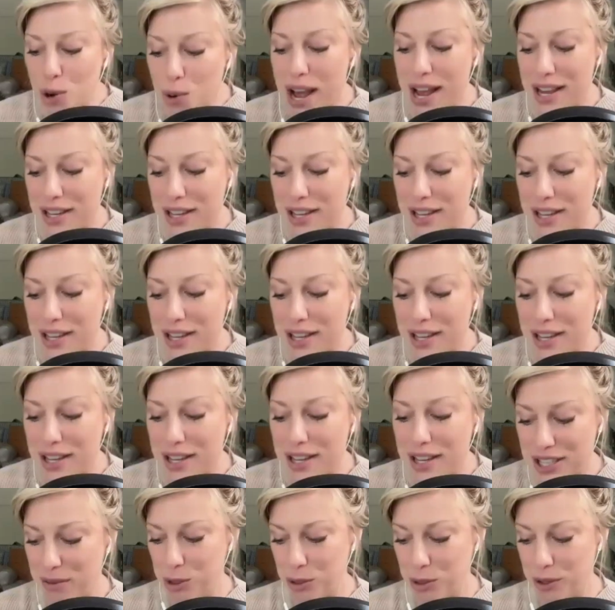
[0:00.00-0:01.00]
honored to have
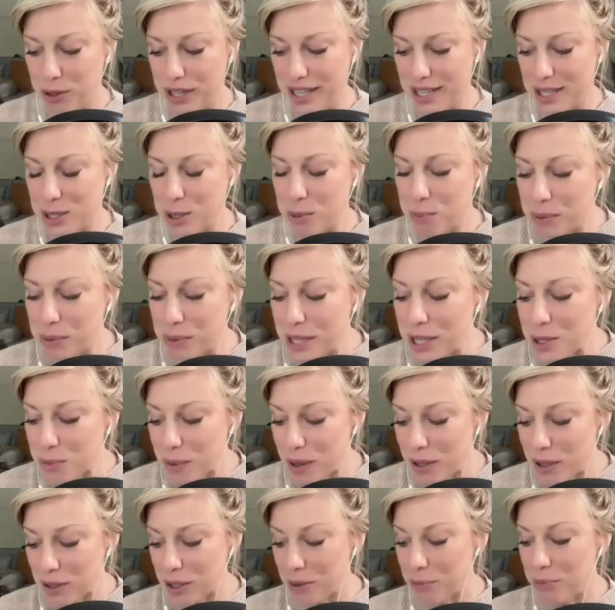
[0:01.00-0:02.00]
him join us. So please
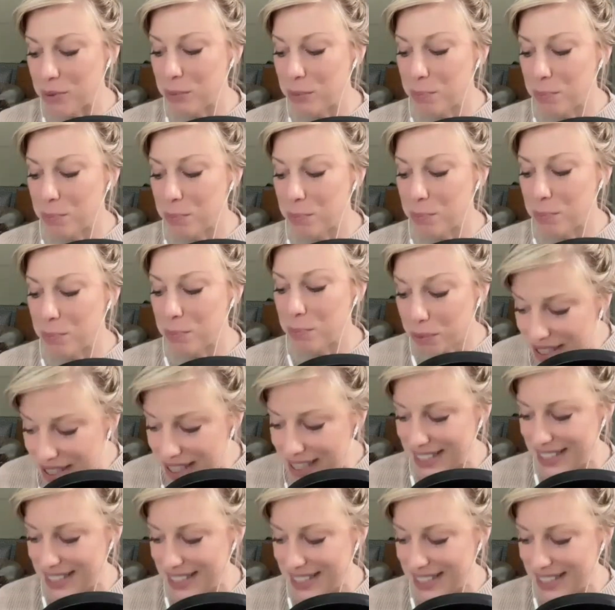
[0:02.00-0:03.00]
welcome the
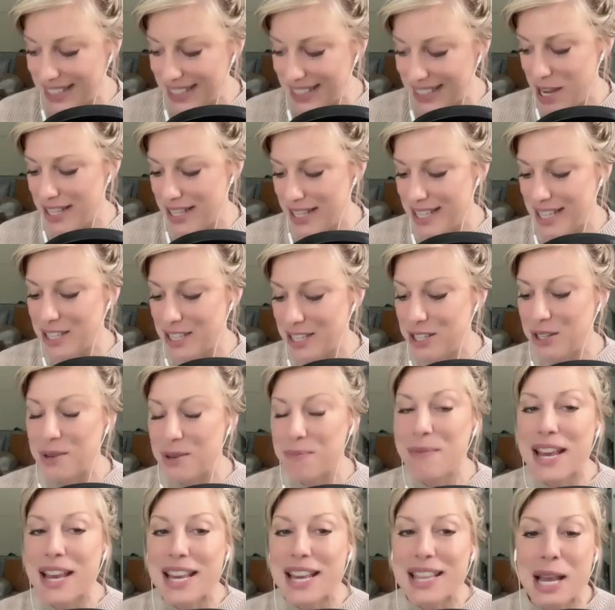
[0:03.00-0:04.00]
brilliant Gabe Hudson to the
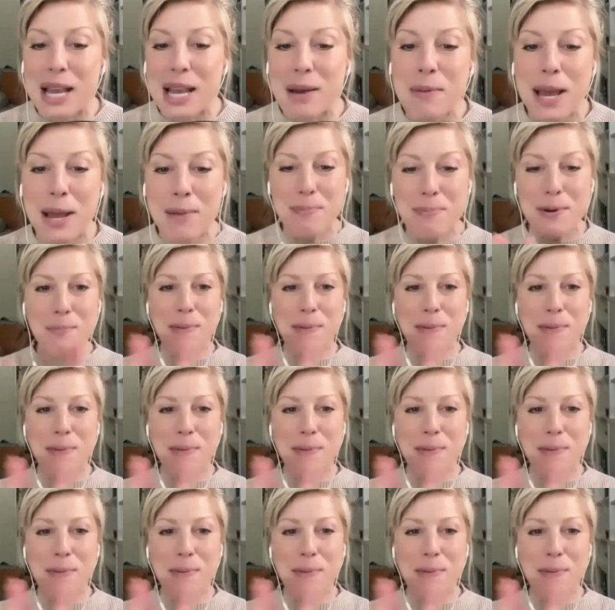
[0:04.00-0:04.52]
Make That Paper